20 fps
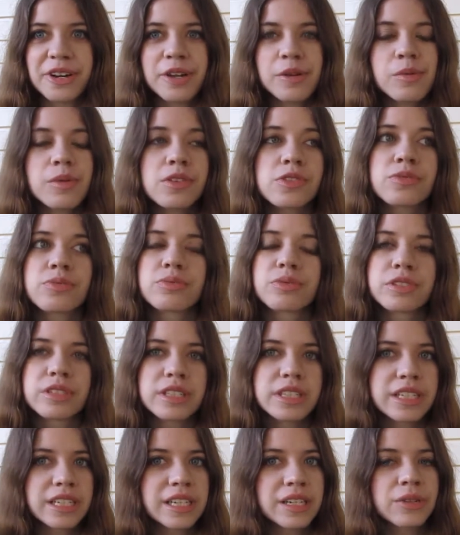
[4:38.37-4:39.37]
It was
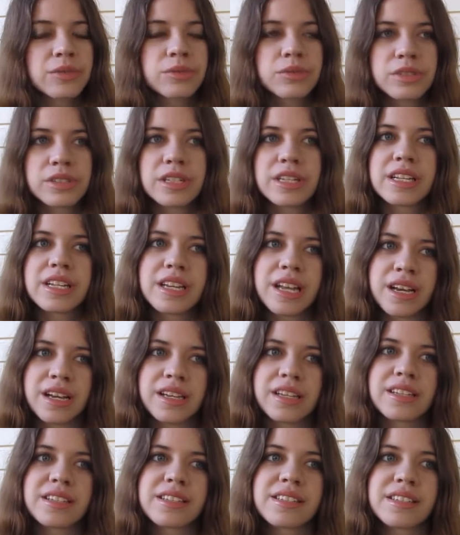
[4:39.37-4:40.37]
really, really
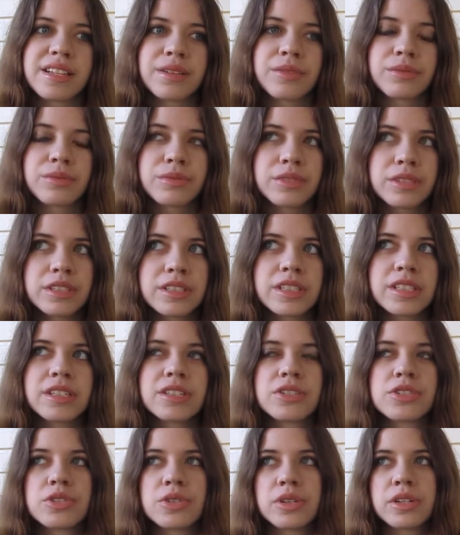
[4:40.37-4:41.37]
nice. I really
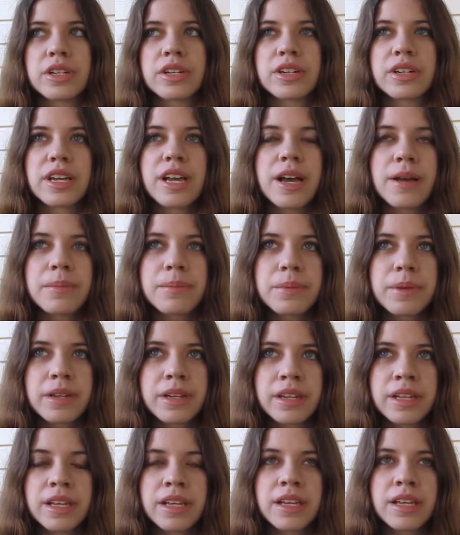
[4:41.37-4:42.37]
enjoyed her
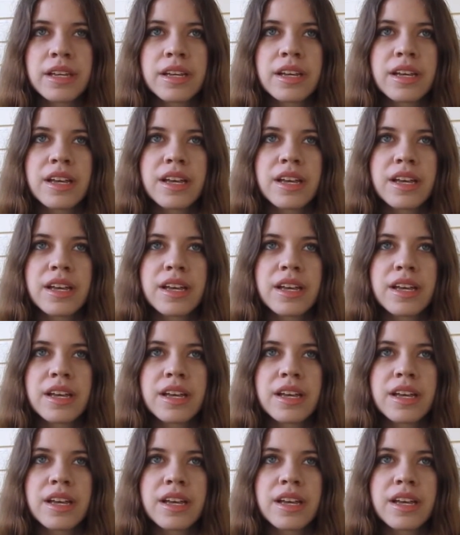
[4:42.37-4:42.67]
company.